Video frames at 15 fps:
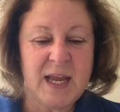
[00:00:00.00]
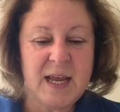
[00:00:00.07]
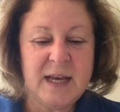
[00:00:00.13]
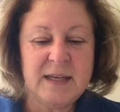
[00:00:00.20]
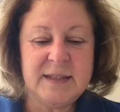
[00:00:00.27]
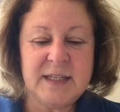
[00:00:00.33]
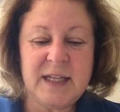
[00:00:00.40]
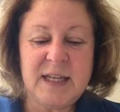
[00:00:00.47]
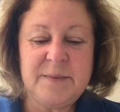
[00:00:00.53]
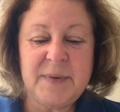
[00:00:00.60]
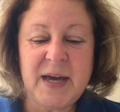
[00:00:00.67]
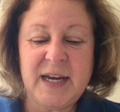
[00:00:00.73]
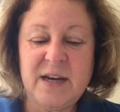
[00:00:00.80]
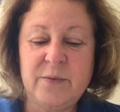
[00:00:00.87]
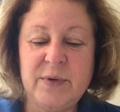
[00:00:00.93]
Silly
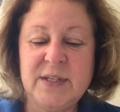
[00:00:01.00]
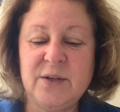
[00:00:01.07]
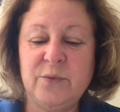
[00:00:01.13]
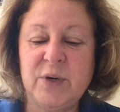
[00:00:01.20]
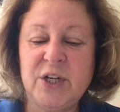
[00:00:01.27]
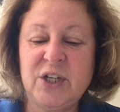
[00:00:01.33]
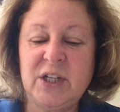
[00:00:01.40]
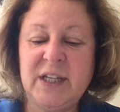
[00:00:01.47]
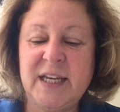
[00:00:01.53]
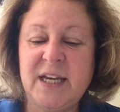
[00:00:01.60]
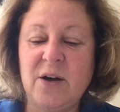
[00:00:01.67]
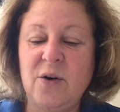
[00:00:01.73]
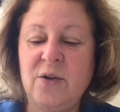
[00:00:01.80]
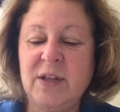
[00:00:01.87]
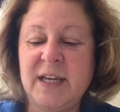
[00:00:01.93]
Putty was originally
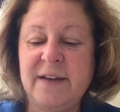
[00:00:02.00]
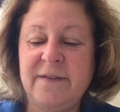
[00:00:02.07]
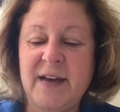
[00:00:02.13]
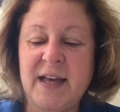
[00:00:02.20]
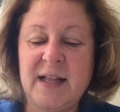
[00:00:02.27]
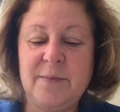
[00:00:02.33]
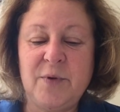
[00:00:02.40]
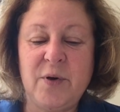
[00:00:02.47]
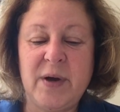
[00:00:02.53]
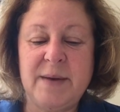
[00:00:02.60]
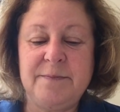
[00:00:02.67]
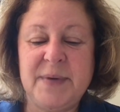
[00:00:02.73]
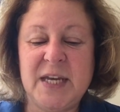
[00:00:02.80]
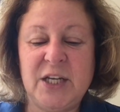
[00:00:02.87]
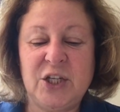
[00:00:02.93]
only available
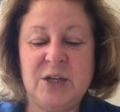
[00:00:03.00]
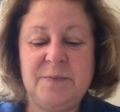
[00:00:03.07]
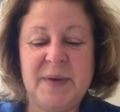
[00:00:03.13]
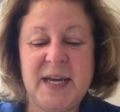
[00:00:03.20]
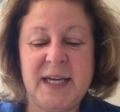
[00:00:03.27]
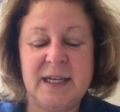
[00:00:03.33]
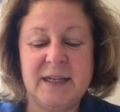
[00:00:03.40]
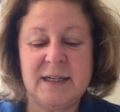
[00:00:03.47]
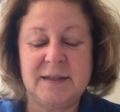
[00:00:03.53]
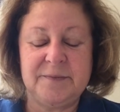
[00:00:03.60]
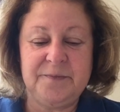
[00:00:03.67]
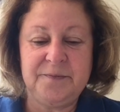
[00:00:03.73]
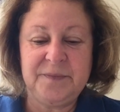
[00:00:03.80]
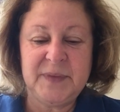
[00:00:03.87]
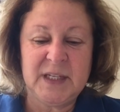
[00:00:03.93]
in peachy pink.
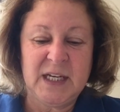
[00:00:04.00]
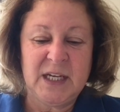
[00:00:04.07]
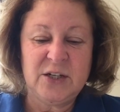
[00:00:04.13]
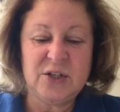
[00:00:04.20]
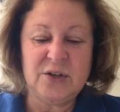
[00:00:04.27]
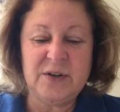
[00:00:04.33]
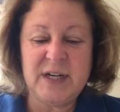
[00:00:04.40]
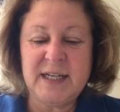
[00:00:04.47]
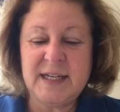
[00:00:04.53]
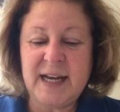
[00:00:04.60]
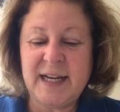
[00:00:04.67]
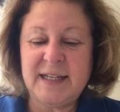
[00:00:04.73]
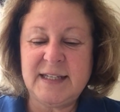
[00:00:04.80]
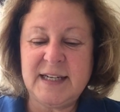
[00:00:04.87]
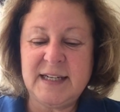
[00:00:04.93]
During
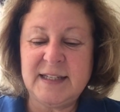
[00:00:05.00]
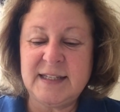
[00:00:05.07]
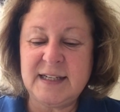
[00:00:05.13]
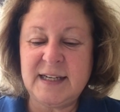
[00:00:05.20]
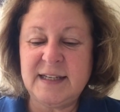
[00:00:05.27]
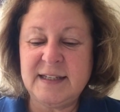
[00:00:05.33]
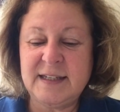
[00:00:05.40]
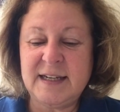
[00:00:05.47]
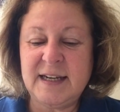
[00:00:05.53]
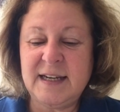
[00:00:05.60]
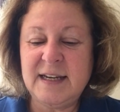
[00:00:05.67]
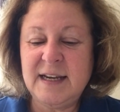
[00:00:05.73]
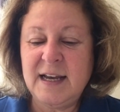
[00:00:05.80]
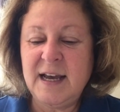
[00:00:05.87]
1960,